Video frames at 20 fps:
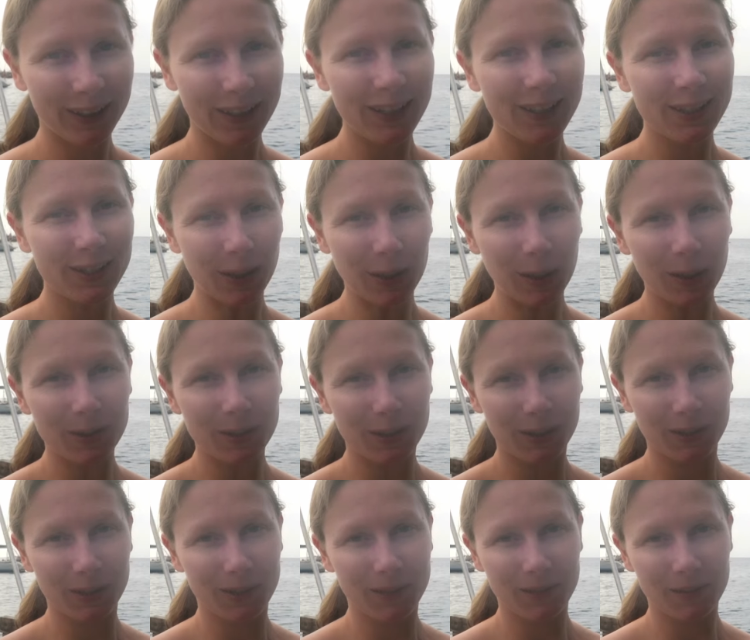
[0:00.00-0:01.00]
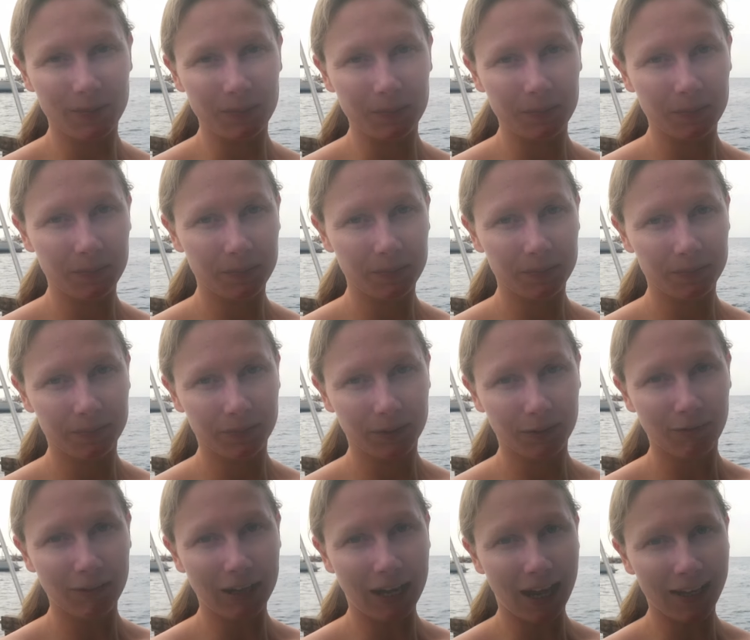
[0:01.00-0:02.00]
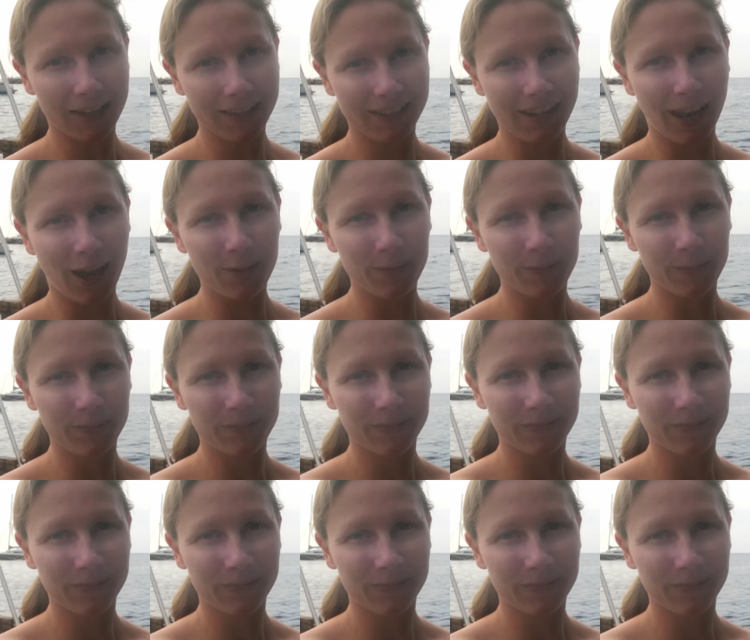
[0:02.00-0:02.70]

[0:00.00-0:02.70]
it's so good to just relax now